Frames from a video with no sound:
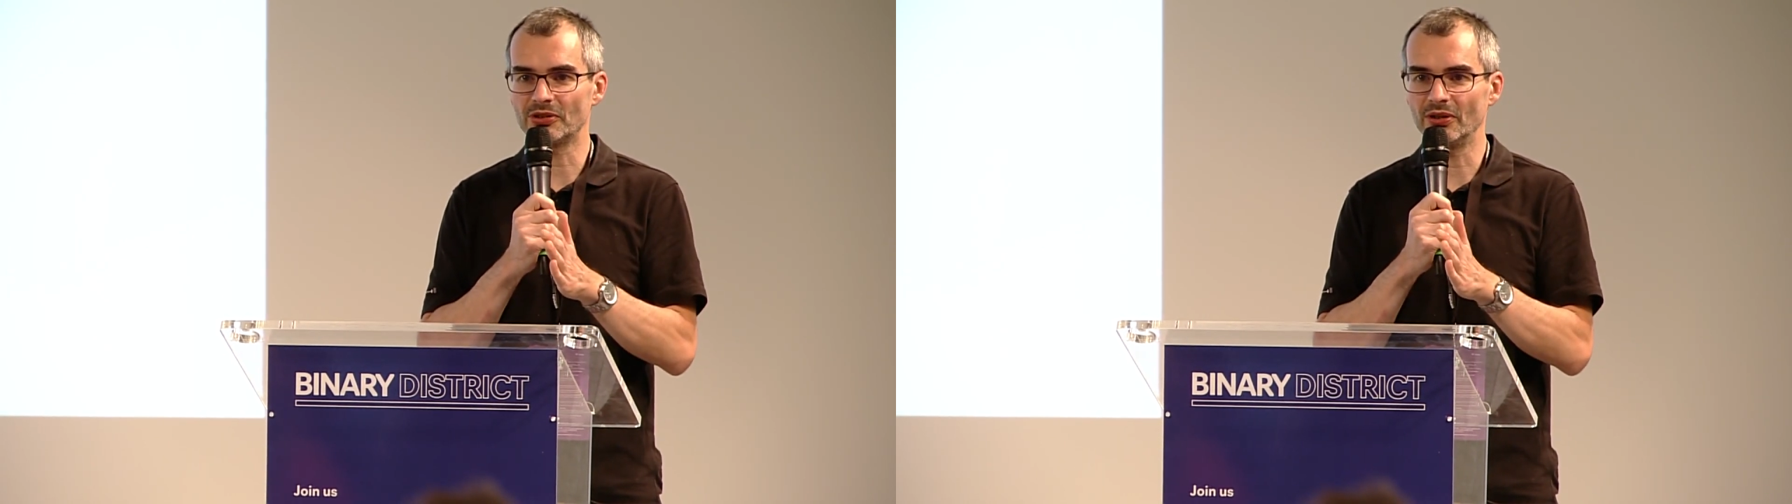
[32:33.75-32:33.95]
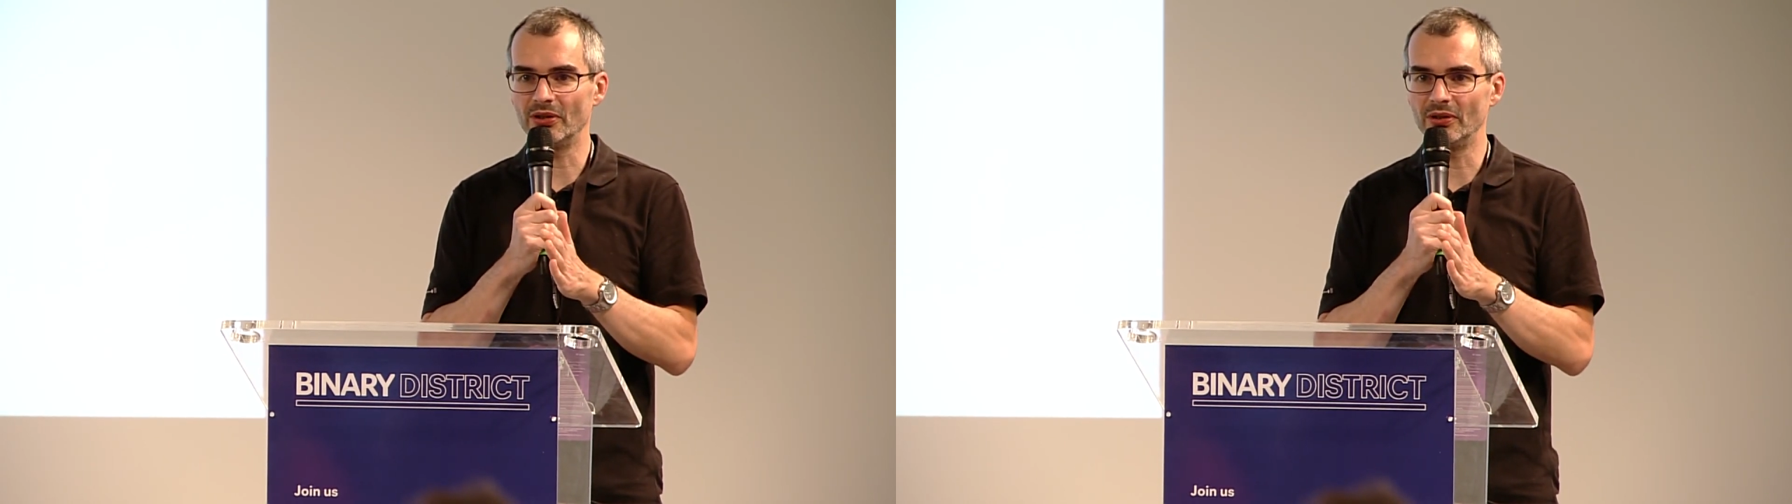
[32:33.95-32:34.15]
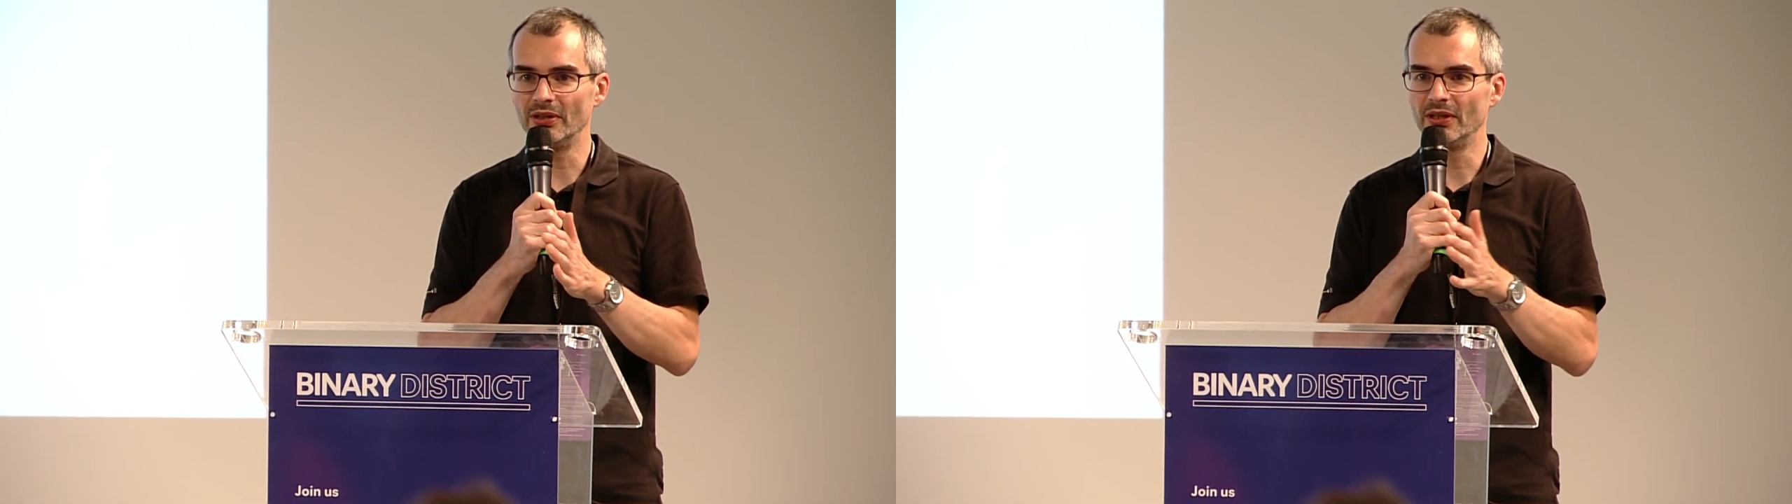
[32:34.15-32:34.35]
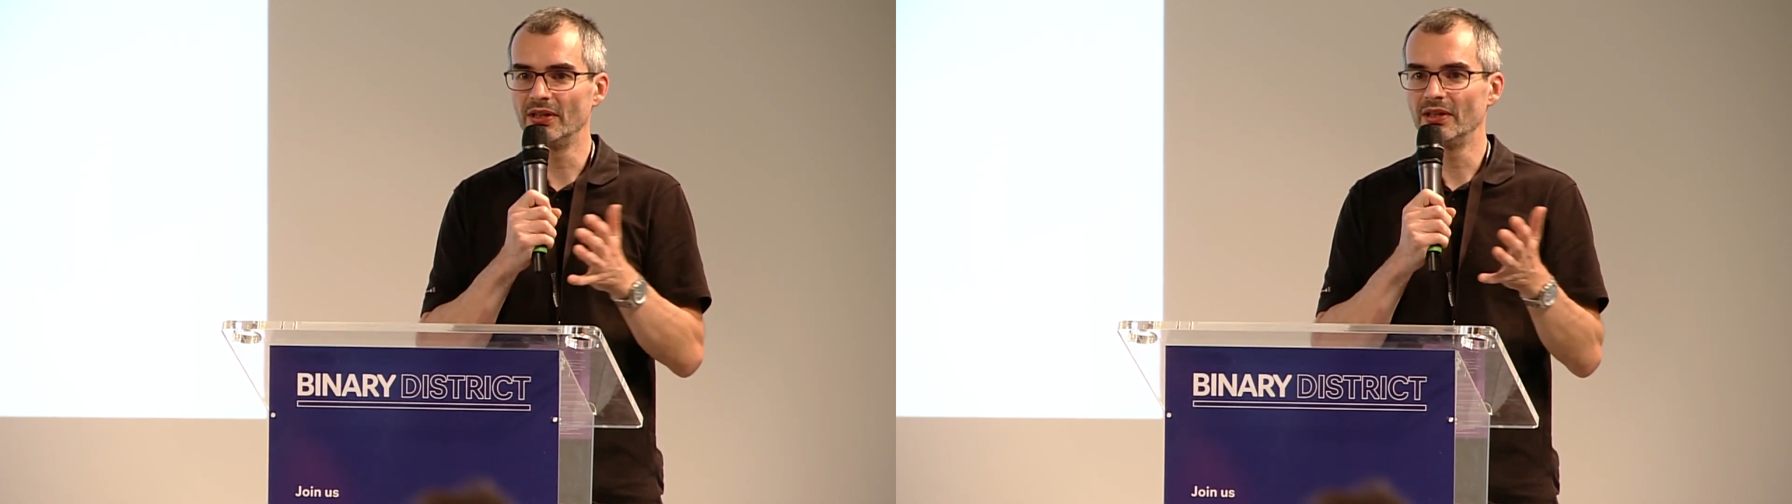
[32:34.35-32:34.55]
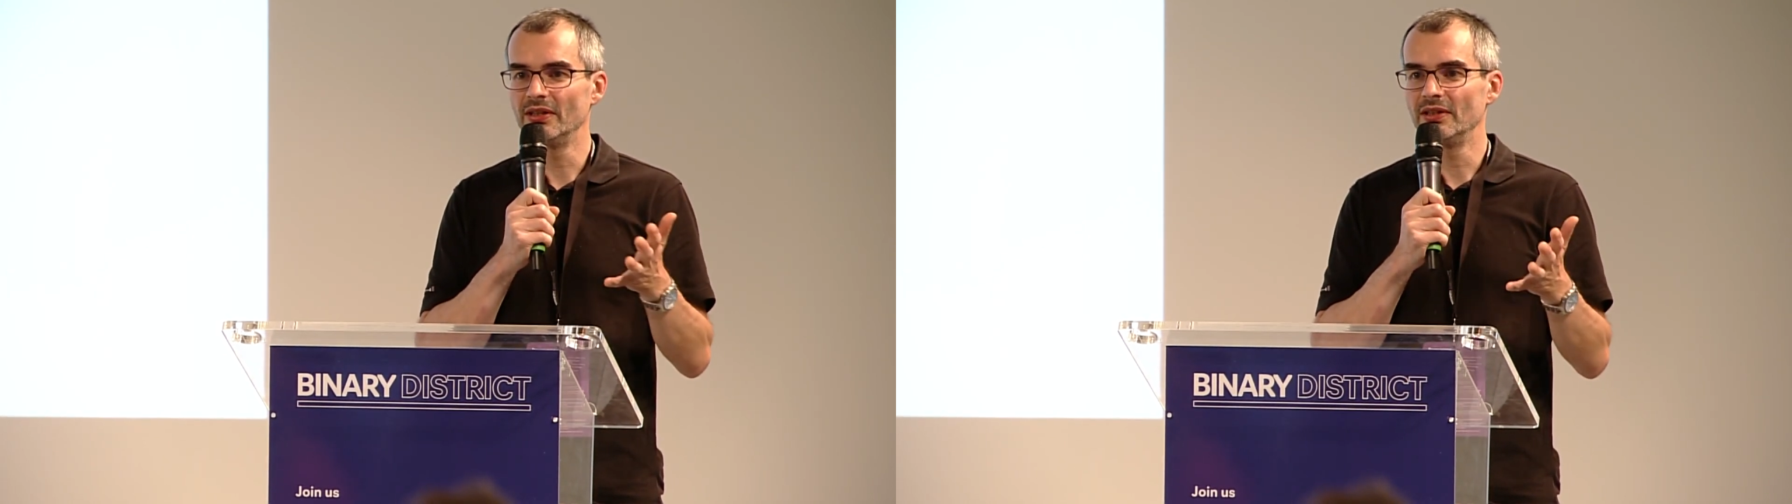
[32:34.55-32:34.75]
So
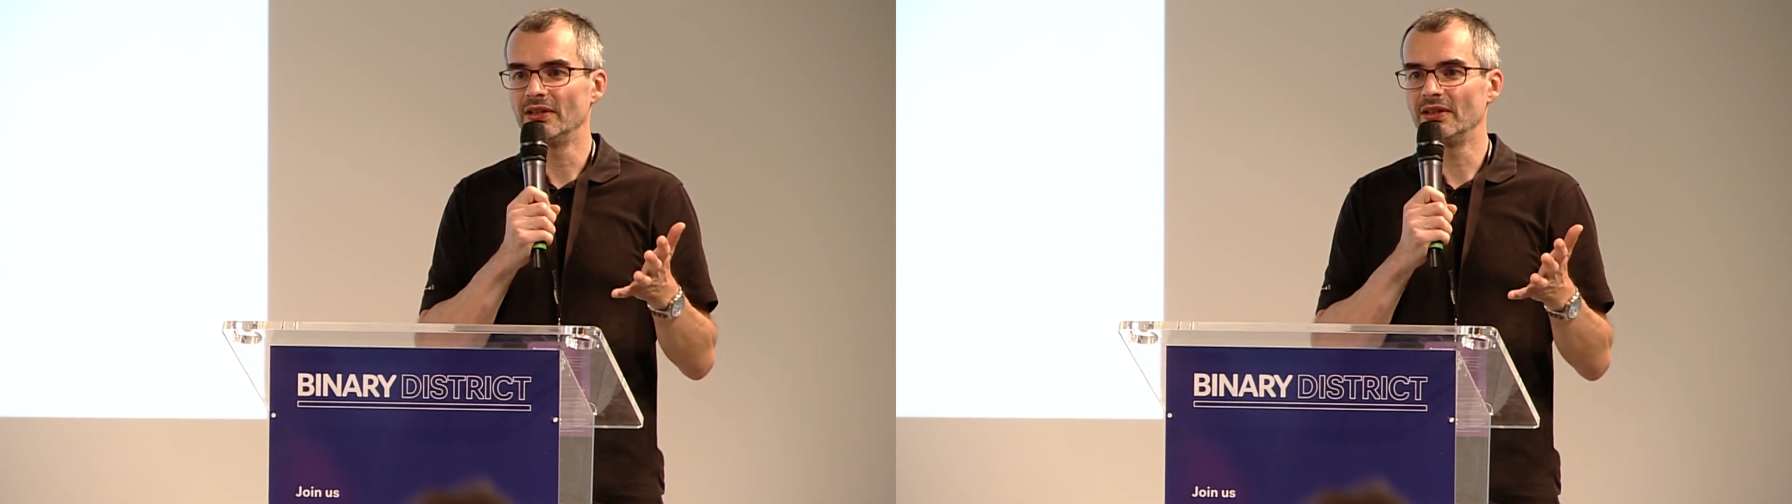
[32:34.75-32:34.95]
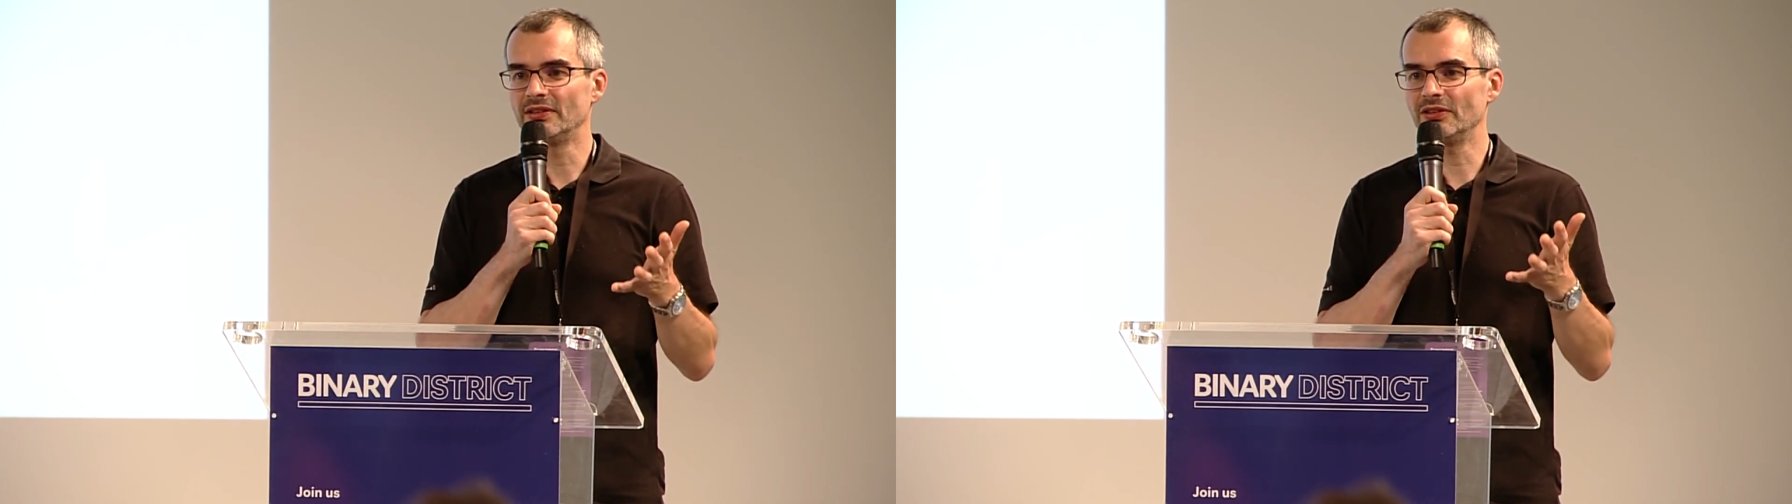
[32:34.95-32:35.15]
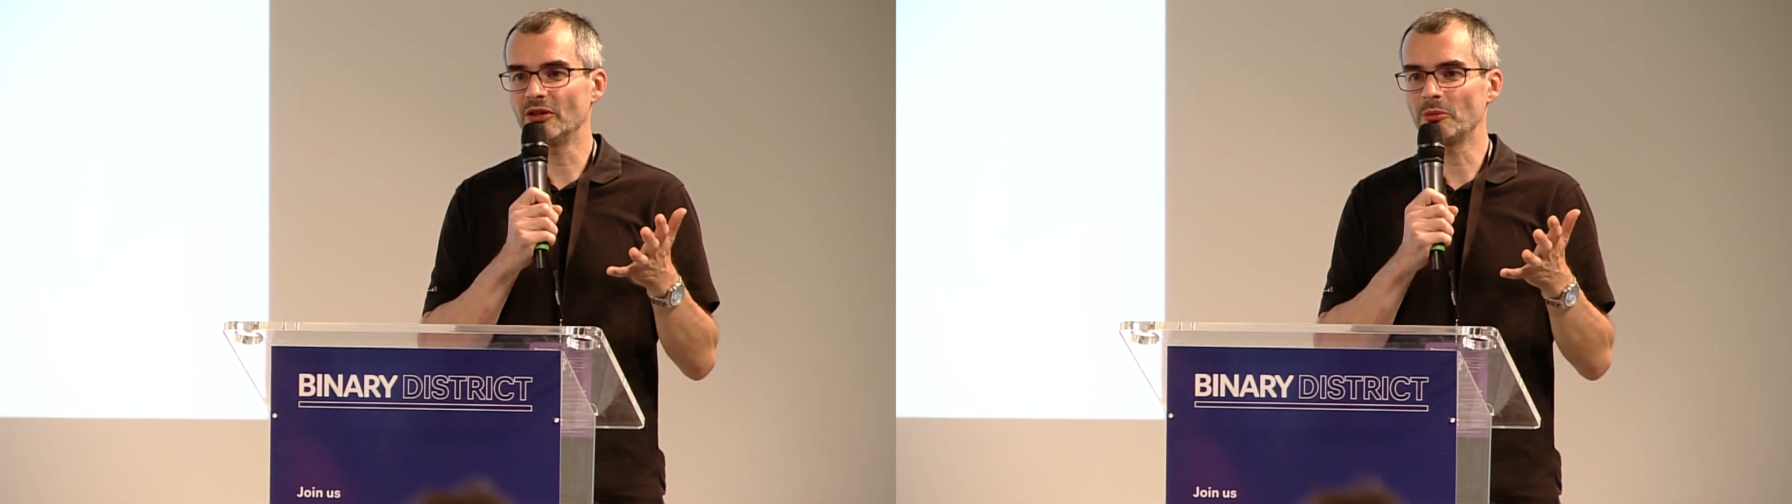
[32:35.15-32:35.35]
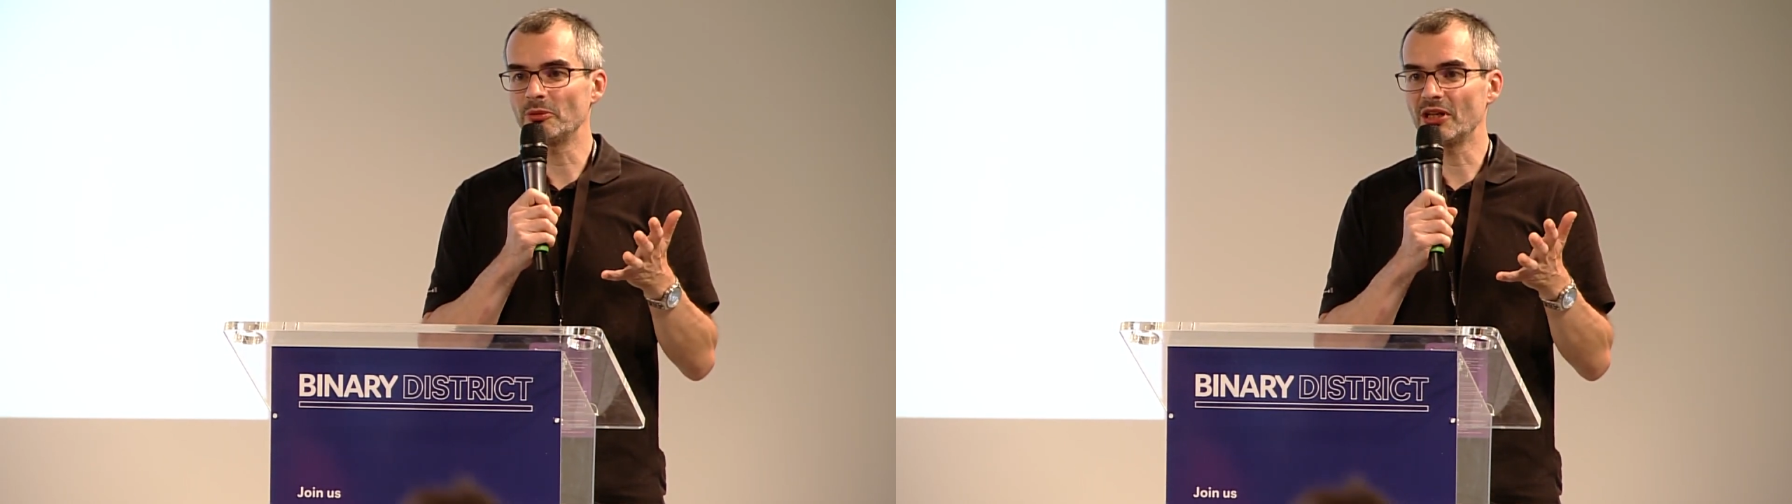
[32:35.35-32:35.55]
different